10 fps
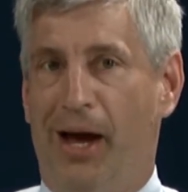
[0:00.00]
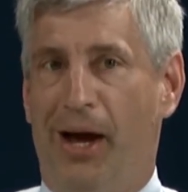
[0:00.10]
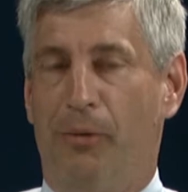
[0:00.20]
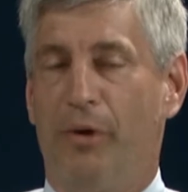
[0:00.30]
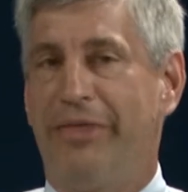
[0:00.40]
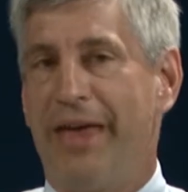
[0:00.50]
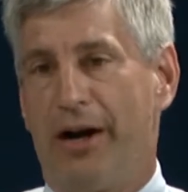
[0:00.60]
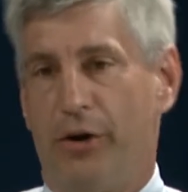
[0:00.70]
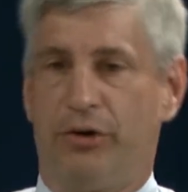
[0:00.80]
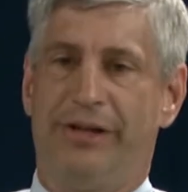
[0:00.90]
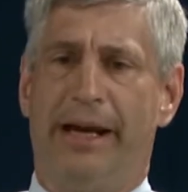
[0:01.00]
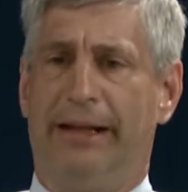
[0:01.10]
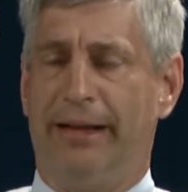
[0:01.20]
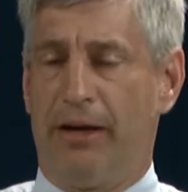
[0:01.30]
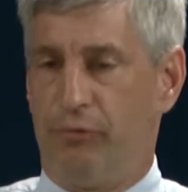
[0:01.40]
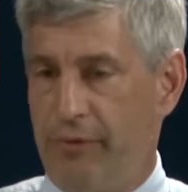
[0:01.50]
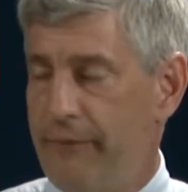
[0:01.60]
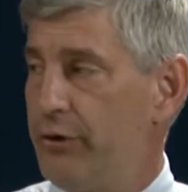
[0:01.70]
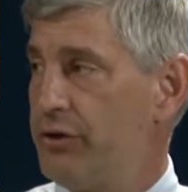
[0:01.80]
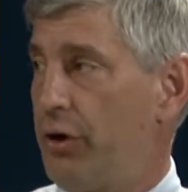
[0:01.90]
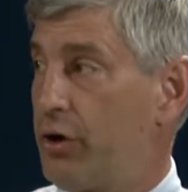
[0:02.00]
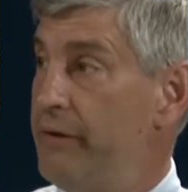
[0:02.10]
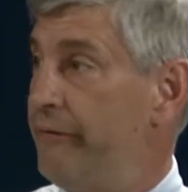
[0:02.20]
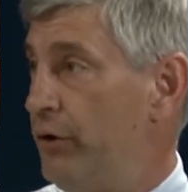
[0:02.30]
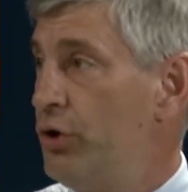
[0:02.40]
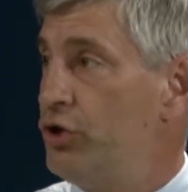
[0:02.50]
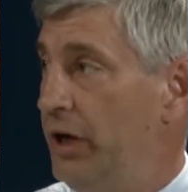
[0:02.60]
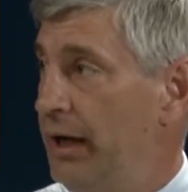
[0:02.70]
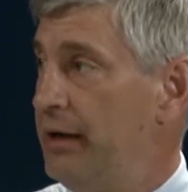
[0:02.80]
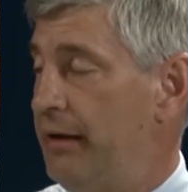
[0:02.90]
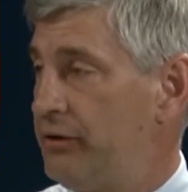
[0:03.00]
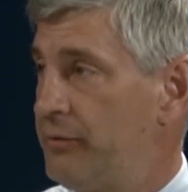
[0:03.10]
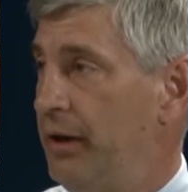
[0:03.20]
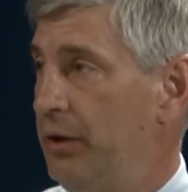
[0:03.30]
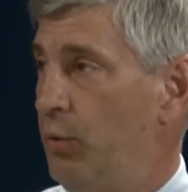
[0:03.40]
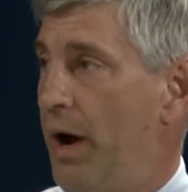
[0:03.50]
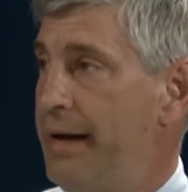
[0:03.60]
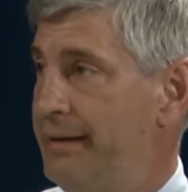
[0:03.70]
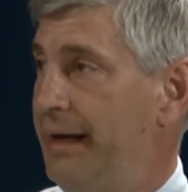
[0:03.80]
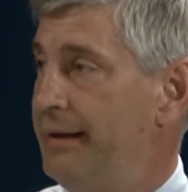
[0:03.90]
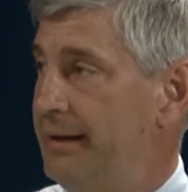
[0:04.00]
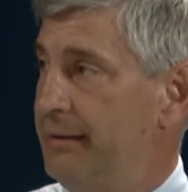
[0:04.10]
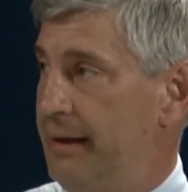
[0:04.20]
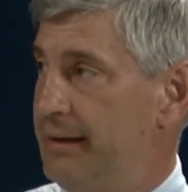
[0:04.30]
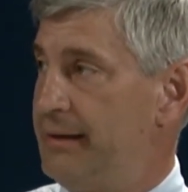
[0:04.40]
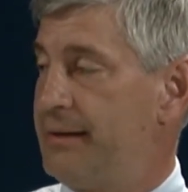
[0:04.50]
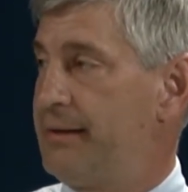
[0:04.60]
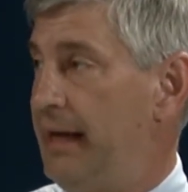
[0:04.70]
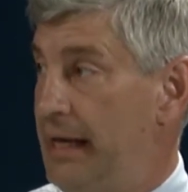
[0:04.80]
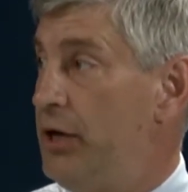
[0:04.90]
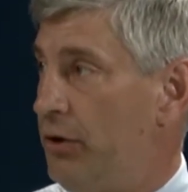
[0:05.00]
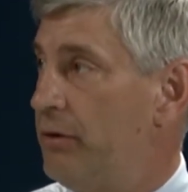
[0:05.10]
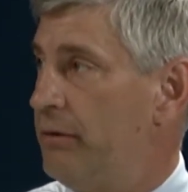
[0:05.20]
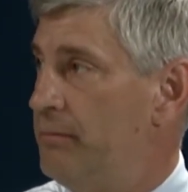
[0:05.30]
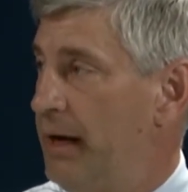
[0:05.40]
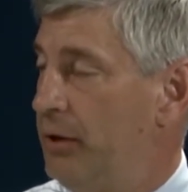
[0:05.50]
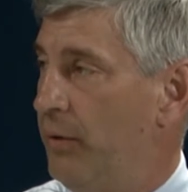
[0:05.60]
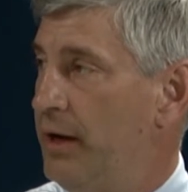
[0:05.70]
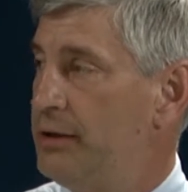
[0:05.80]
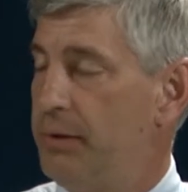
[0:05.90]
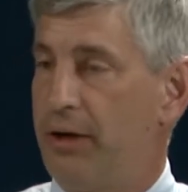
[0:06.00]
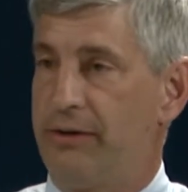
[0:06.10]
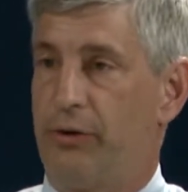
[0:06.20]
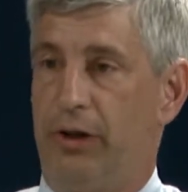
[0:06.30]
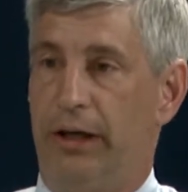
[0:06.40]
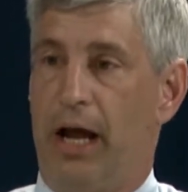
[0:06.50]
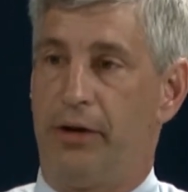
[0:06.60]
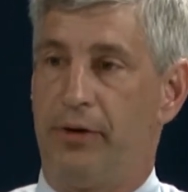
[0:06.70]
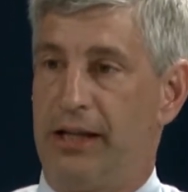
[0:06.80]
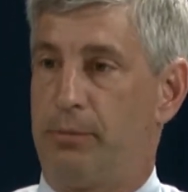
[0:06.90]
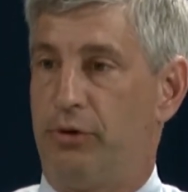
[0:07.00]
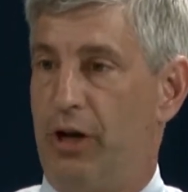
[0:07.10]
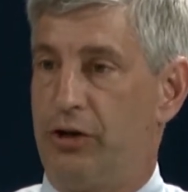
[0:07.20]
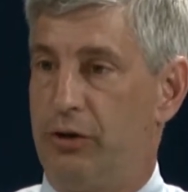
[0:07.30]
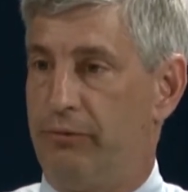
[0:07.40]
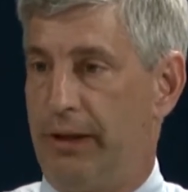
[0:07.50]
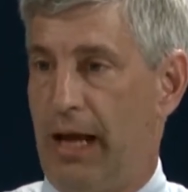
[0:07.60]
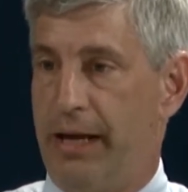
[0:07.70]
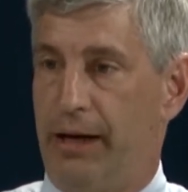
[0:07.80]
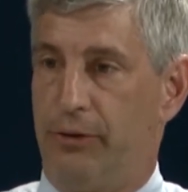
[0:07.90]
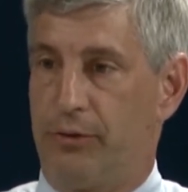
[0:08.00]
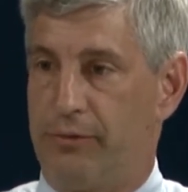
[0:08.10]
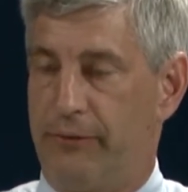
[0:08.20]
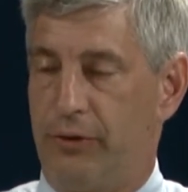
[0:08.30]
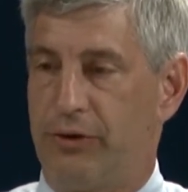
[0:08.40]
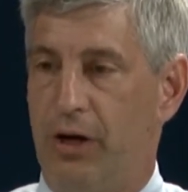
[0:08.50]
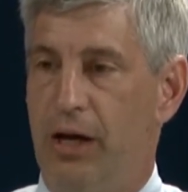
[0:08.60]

With that understanding that rivers are converging, and that's really why Dayton is mm -hmm. here in many mm-hmm. ways, because early on transportation relied on those rivers.